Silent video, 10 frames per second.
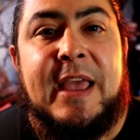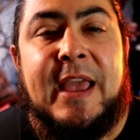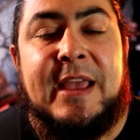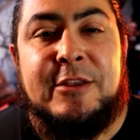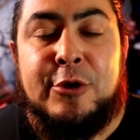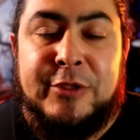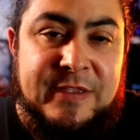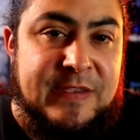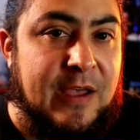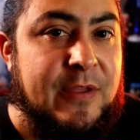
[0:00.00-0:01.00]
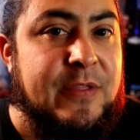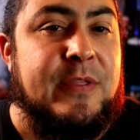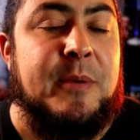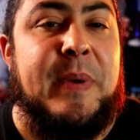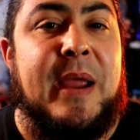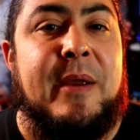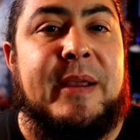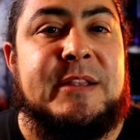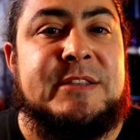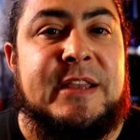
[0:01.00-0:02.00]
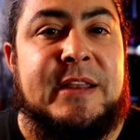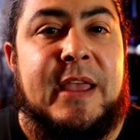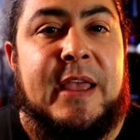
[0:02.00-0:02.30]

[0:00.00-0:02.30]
And, you know, they tell the parents and,